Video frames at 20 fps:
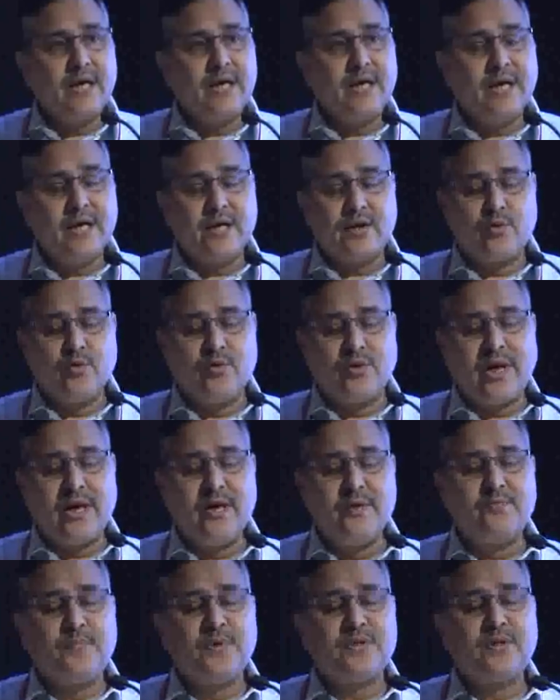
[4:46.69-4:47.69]
8 to
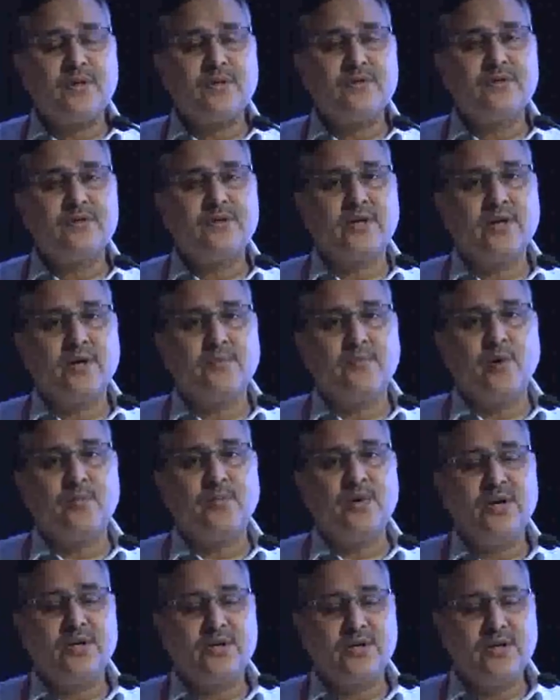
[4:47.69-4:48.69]
9% of the general
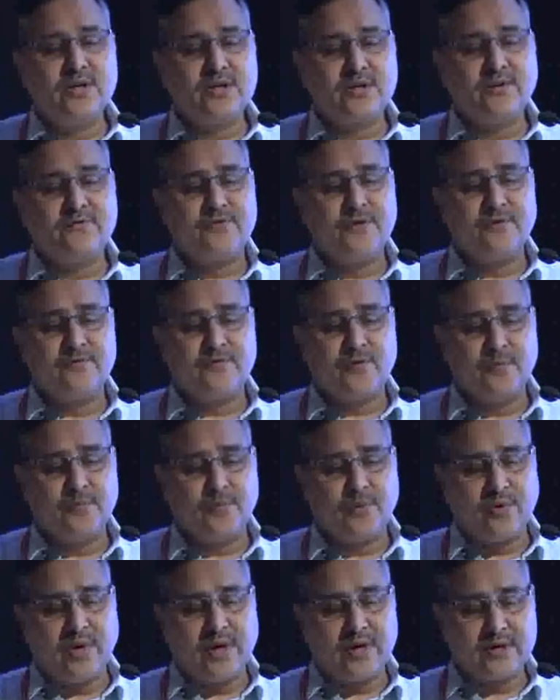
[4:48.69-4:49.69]
population is suffering from
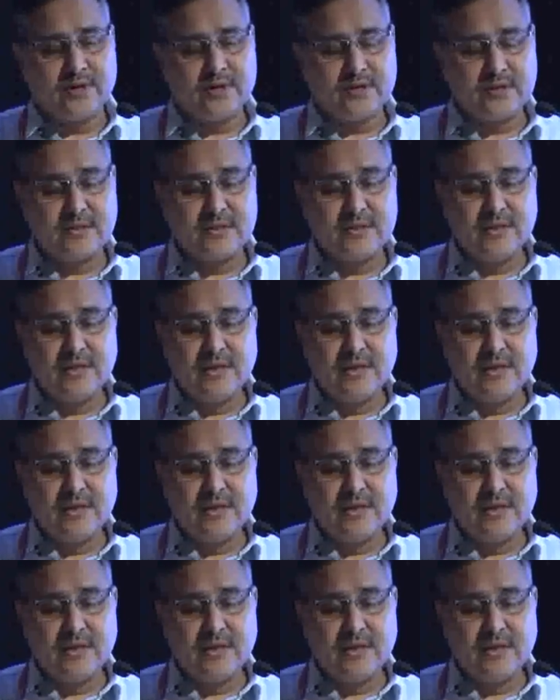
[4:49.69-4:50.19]
pruritus,